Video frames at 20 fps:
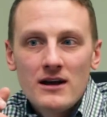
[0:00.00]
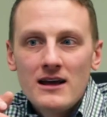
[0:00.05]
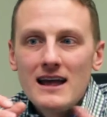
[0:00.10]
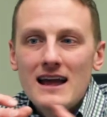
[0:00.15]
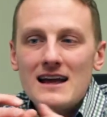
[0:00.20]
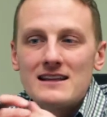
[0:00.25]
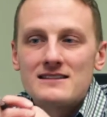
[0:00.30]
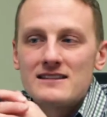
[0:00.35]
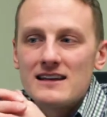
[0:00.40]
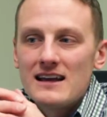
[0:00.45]

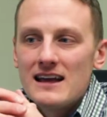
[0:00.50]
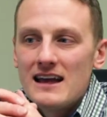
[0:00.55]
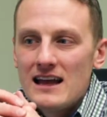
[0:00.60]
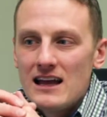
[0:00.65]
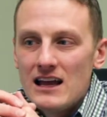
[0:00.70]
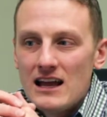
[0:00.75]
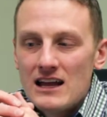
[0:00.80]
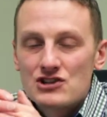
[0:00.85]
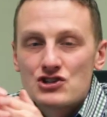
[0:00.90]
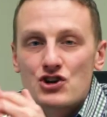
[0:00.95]

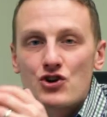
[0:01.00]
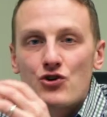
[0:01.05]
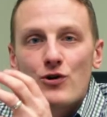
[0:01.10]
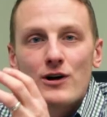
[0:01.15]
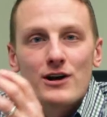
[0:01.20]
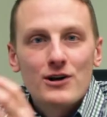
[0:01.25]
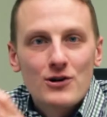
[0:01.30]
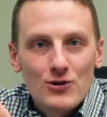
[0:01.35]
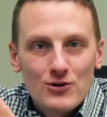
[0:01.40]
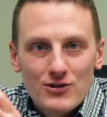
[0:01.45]
It's
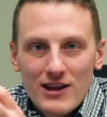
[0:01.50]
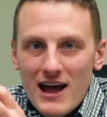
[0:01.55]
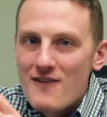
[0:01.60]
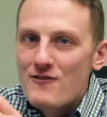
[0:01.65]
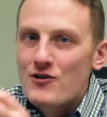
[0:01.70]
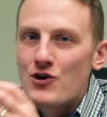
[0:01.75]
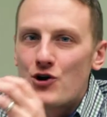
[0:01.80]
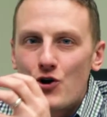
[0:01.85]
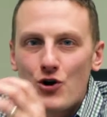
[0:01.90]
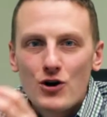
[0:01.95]
critical to
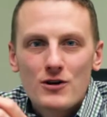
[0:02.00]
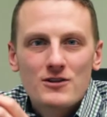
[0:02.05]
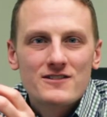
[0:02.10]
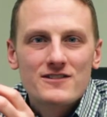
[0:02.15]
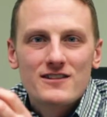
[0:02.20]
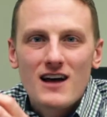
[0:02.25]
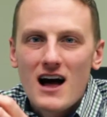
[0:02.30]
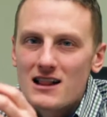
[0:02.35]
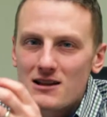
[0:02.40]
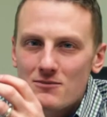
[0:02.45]
have good,
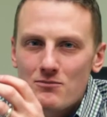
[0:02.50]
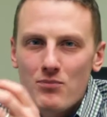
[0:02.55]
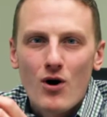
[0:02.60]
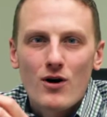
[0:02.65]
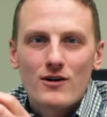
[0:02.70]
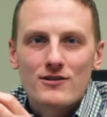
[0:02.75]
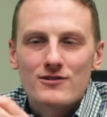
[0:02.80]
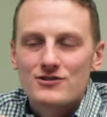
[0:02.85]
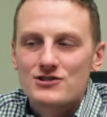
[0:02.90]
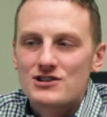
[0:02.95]
solid
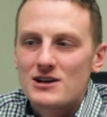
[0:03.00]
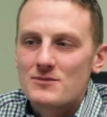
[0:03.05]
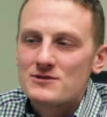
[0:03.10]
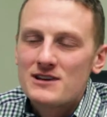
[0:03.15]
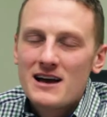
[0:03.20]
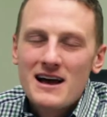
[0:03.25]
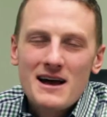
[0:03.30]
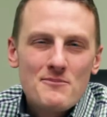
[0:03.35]
partnerships,